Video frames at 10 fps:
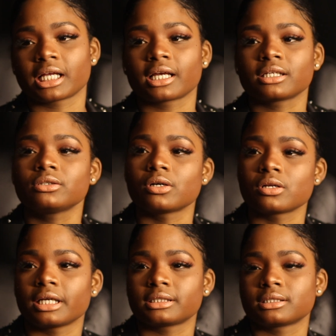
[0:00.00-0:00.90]
Like, you
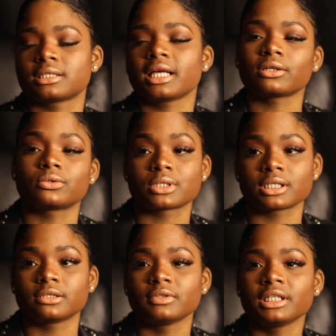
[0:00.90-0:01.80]
know, like the technical
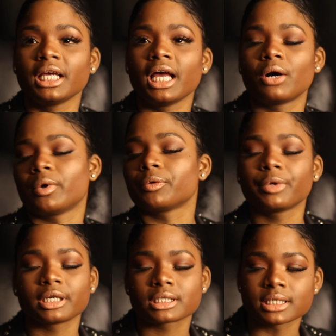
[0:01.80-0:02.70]
stuff. When are
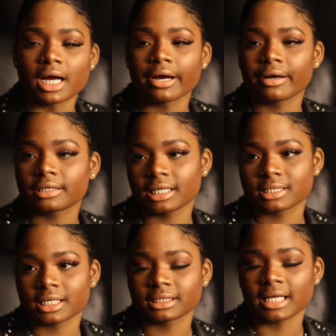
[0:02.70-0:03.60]
we gonna start?
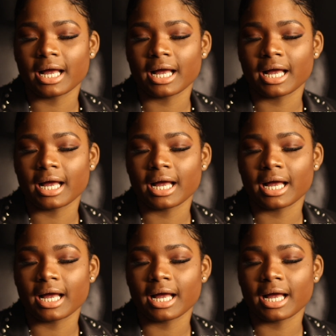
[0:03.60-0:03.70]
Things like